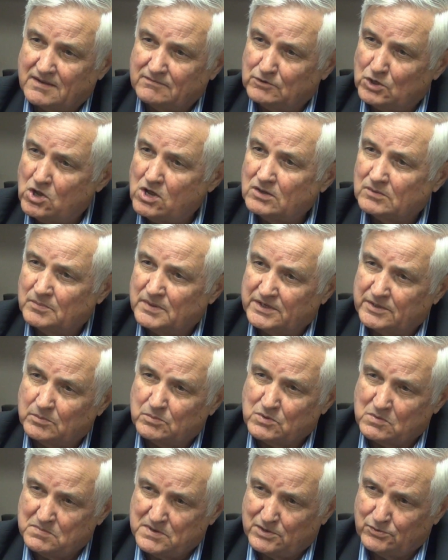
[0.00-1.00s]
I've long been
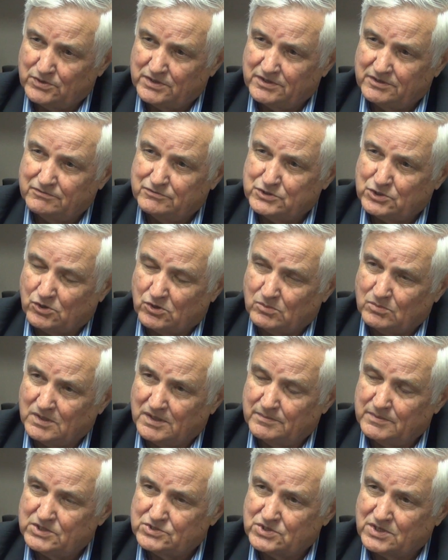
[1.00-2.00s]
a proponent of
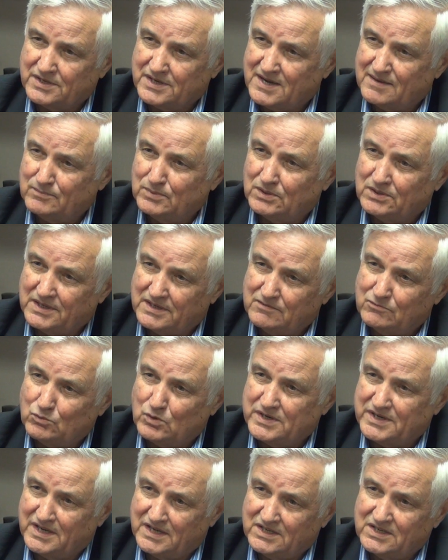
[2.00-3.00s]
term limits, and I believe
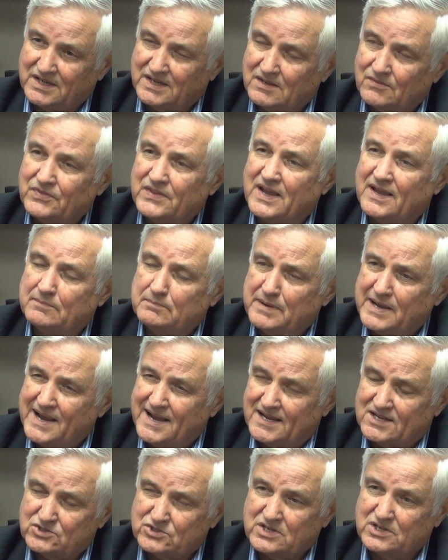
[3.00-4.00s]
we need to get that
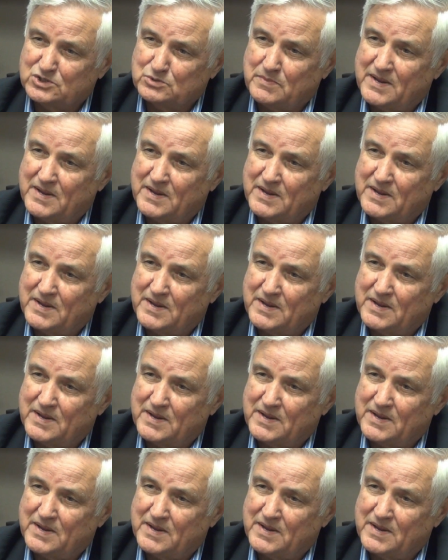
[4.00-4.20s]
passed.